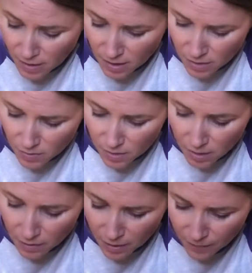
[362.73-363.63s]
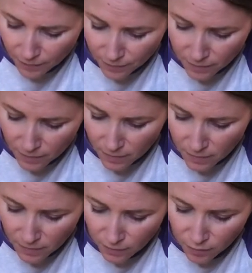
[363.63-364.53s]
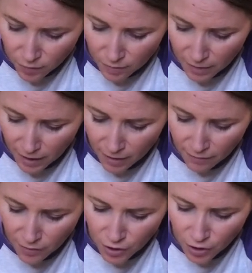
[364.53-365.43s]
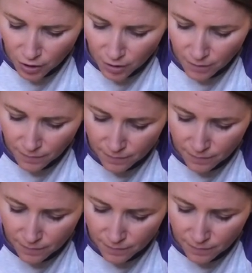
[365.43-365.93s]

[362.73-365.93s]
this was going to be food in my hair for sure.